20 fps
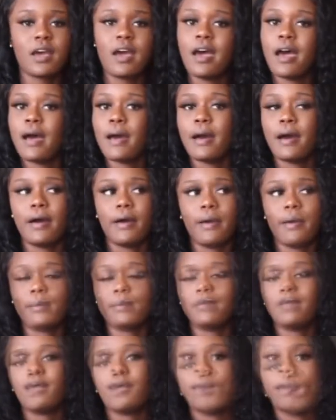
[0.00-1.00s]

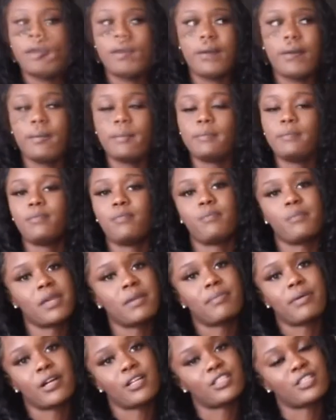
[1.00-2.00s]
Me
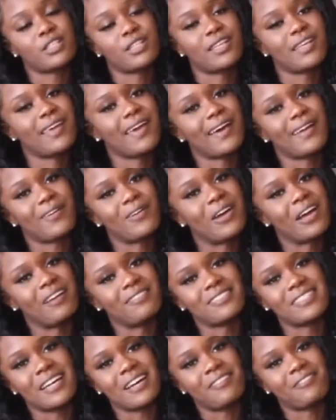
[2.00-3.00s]
personally, I don't have
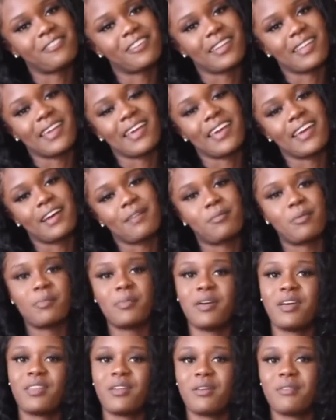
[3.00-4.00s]
time for that. I'm a
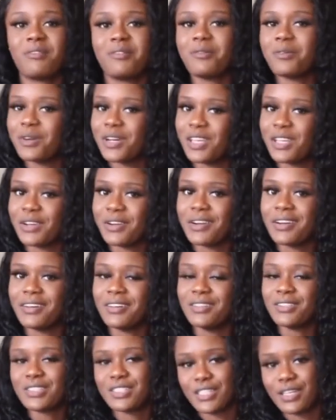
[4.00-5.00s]
mother of a 1-year-old,
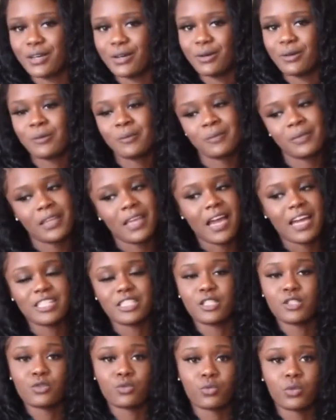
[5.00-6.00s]
so I
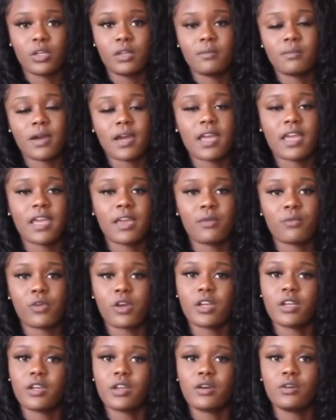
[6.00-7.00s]
just read my handwritten
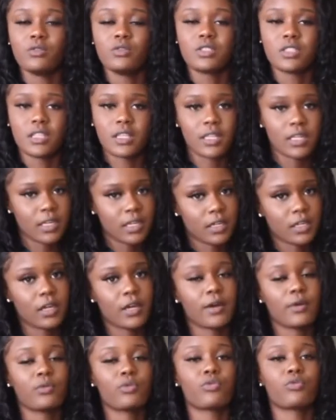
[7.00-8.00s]
notes and then go
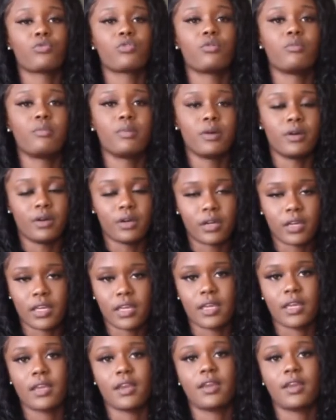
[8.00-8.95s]
through the book and,